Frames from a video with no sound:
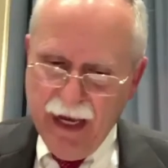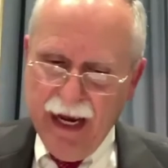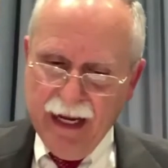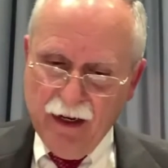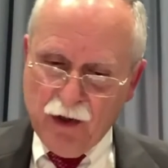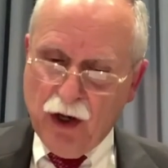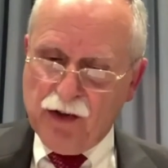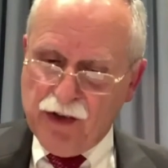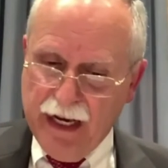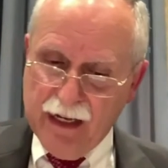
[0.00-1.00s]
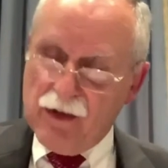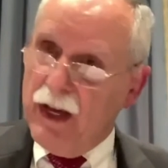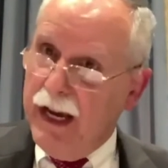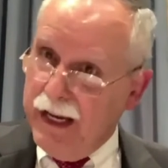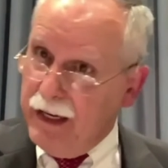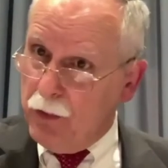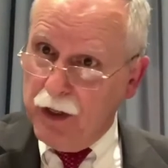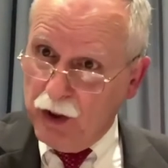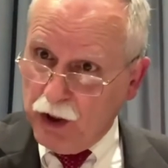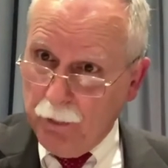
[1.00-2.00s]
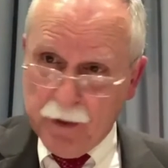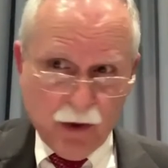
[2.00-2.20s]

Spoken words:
and the tar sands, and they were going to ship it.